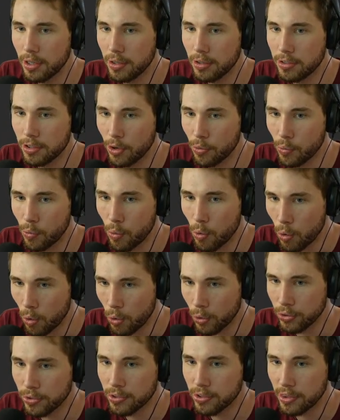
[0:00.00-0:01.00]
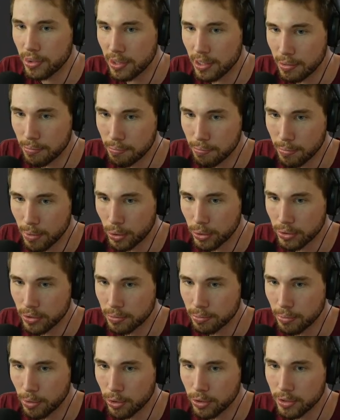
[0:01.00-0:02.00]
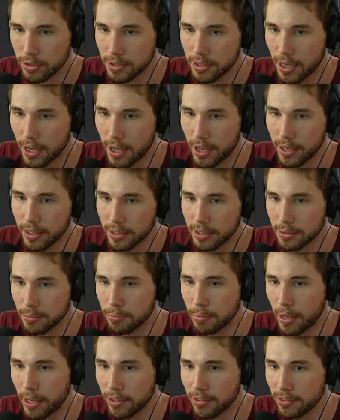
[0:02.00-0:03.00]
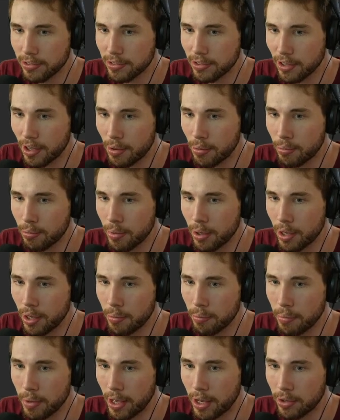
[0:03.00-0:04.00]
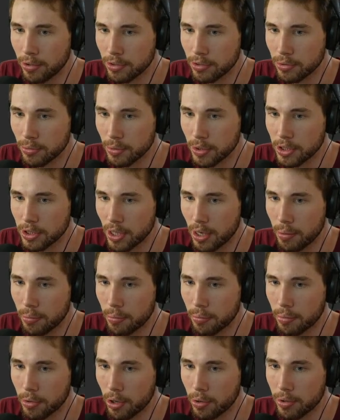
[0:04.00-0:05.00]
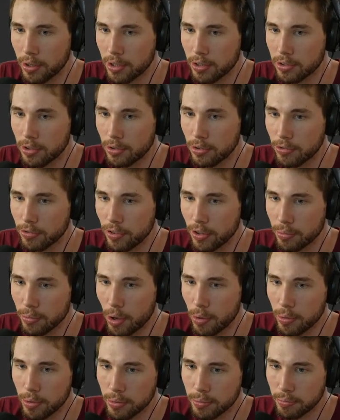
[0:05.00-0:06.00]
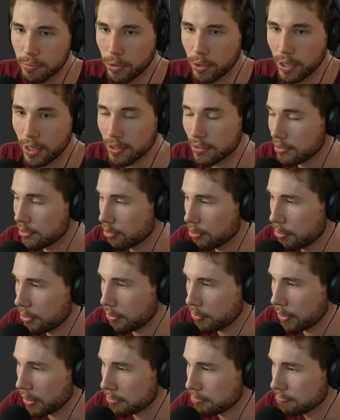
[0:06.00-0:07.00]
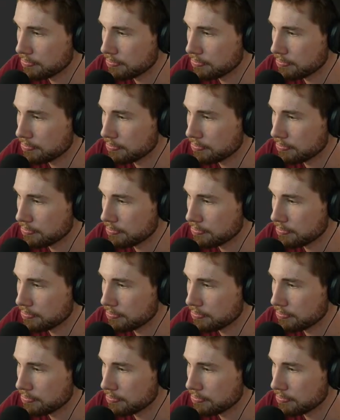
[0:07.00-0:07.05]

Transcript: towards the mult mod target by some amount, which I'm going to, for the moment, put as 0.1.